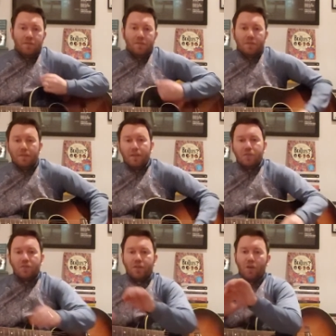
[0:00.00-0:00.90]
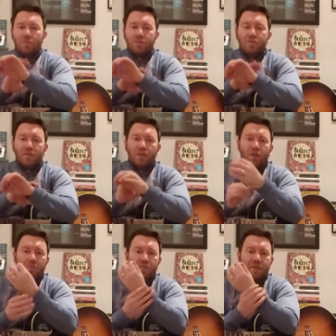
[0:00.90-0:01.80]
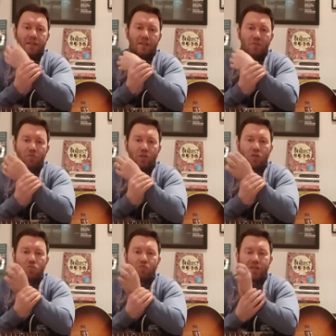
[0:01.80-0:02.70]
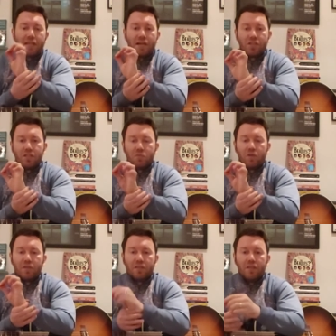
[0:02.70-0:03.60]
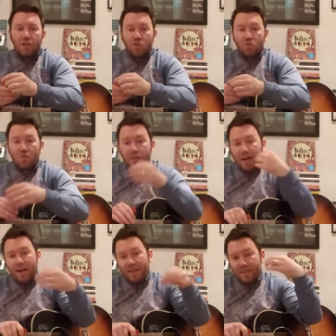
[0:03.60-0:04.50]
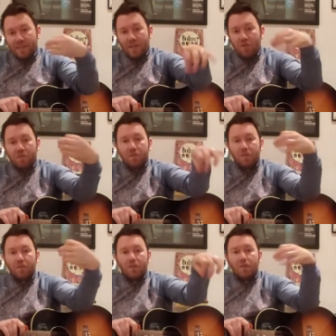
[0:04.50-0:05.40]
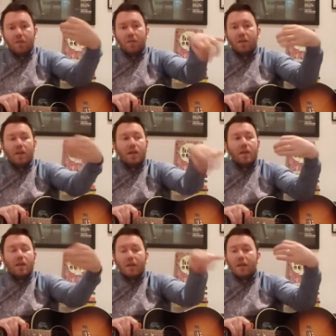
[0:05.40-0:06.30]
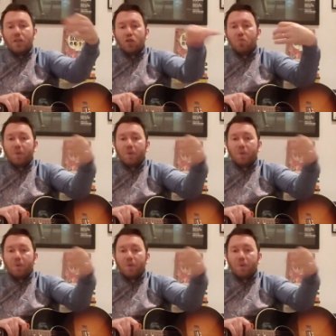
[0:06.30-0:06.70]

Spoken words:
right? It comes for here. A really good wrist action is what you need. So that in itself is good